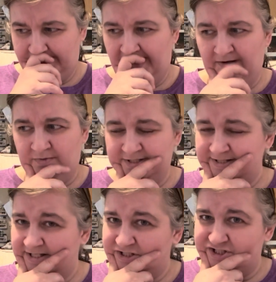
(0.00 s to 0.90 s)
I want to
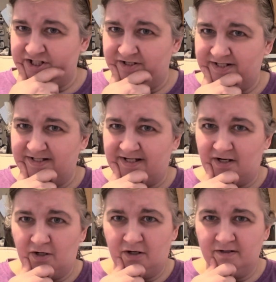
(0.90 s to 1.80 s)
say it's Sherry
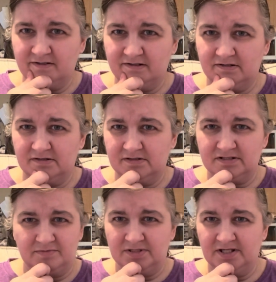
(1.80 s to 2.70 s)
Gerhardt,
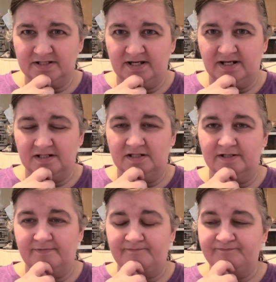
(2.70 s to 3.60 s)
something like that.
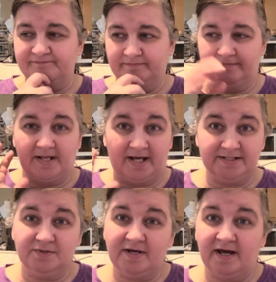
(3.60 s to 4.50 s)
I
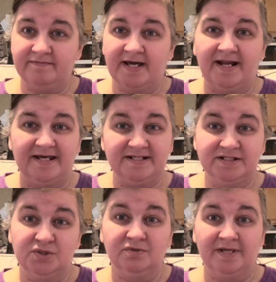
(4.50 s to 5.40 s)
still have that. I
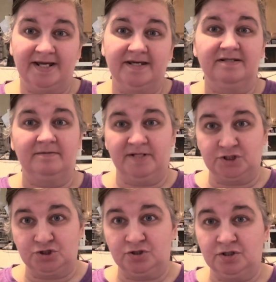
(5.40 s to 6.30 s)
still like the
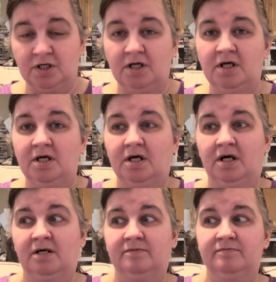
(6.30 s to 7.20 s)
picture,
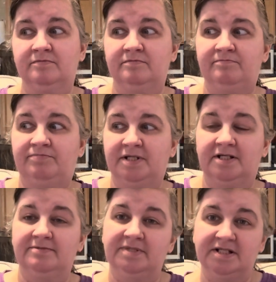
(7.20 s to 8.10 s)

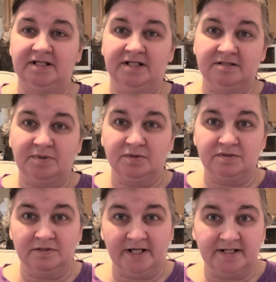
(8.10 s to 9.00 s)
because me and Andy
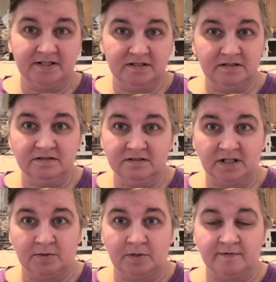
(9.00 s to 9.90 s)
both like
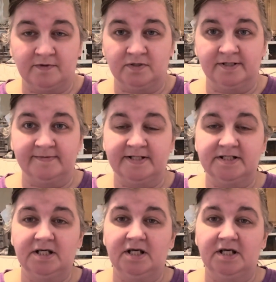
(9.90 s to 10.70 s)
Nightmare Before Christmas.